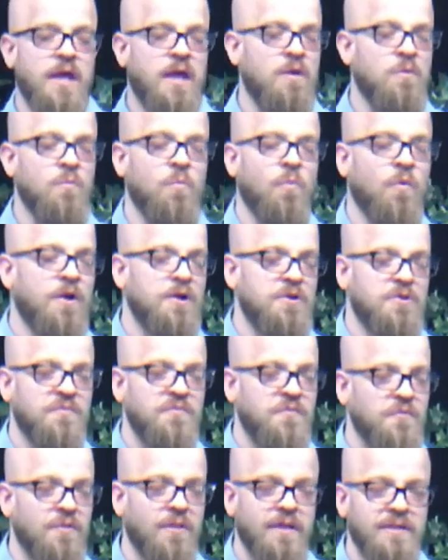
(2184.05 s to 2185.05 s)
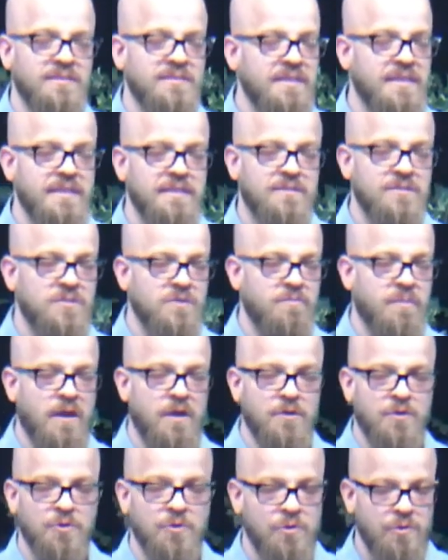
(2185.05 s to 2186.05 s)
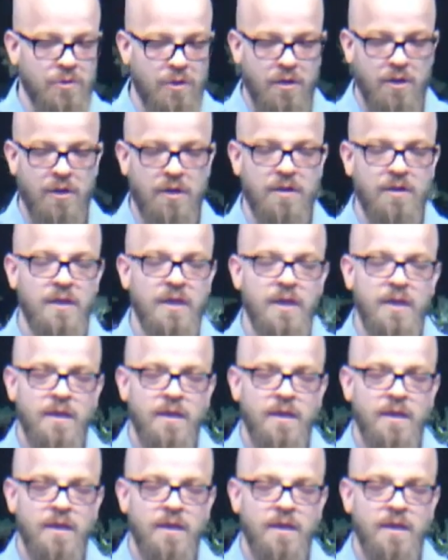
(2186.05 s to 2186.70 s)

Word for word: and wonderful ideas about your law